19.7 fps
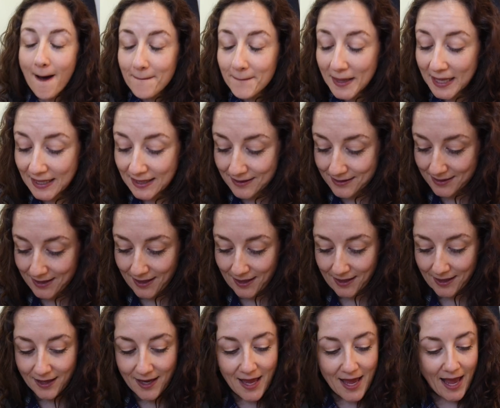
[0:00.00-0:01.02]

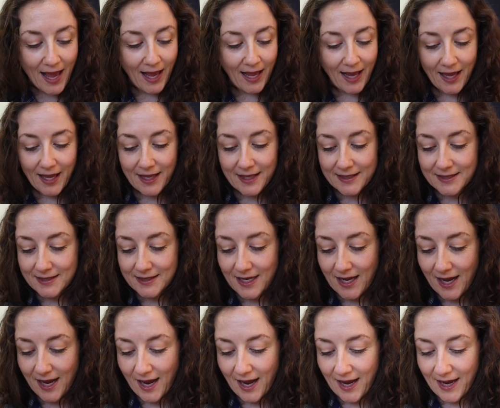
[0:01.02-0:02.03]
amazing, and
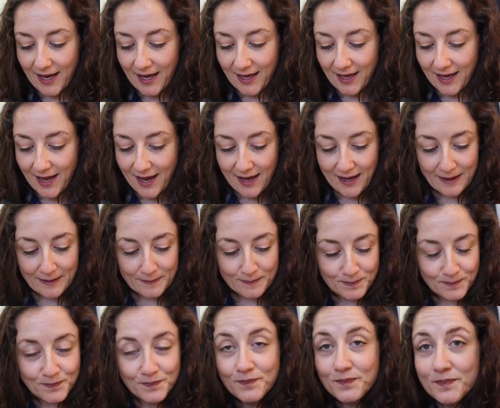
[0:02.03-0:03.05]
I
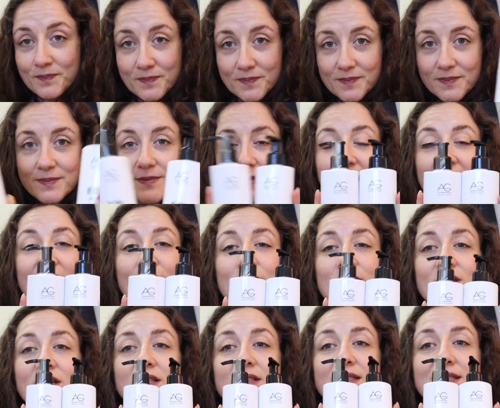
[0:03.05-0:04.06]
um it
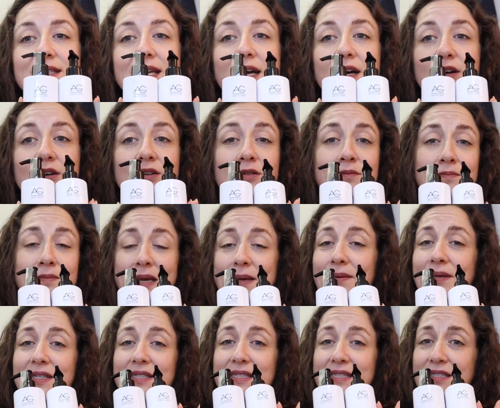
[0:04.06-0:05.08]
was on sale,
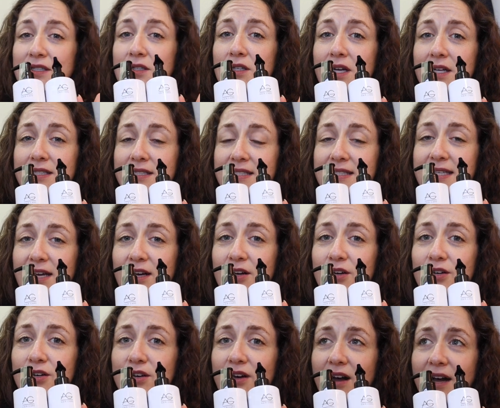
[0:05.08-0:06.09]
maybe it's still on
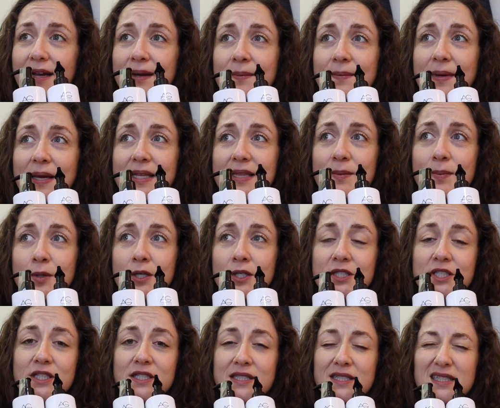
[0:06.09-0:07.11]
sale. I made the
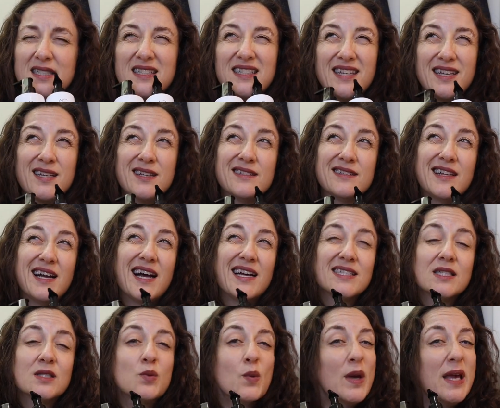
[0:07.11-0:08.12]
purchase like
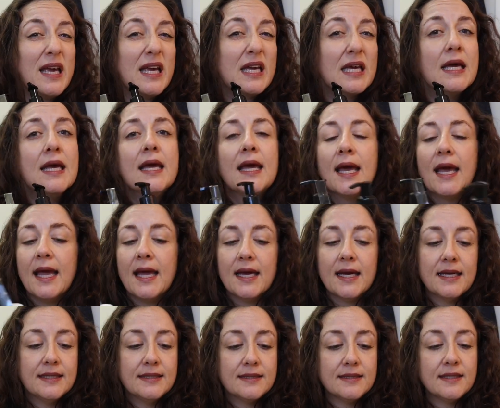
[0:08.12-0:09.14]
last week,
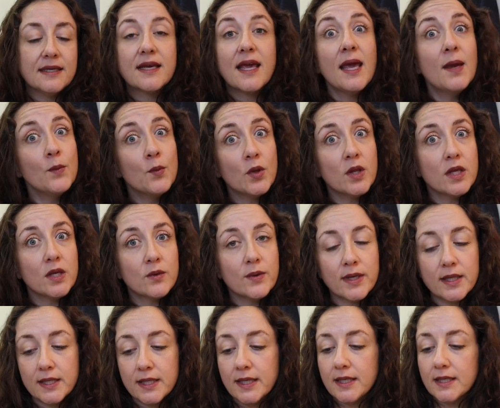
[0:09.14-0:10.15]
and it came really
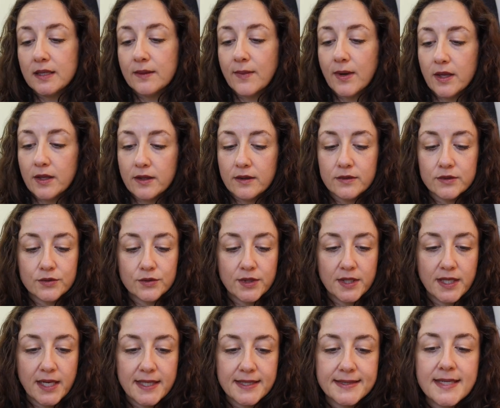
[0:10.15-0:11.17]
quickly in the mail. That was
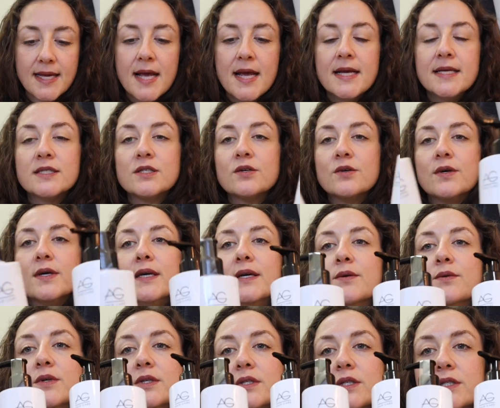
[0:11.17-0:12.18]
really nice. So
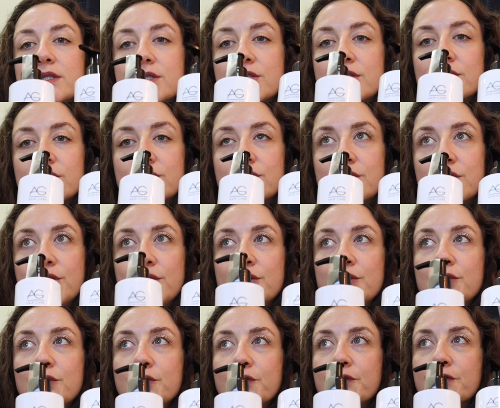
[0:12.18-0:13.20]
it was, it's
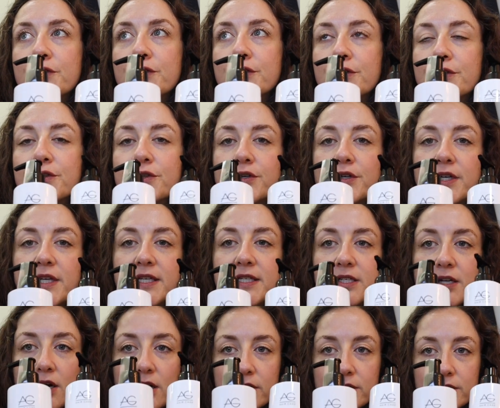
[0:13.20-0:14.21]
two for thirty
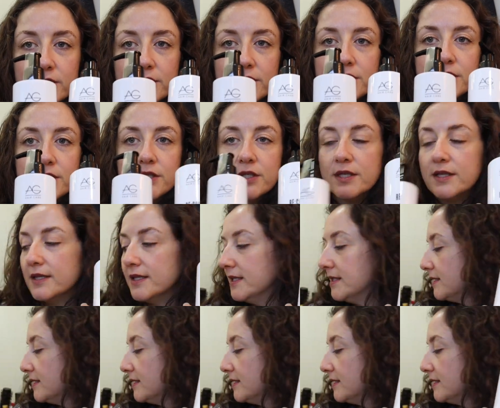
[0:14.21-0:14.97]
dollars, and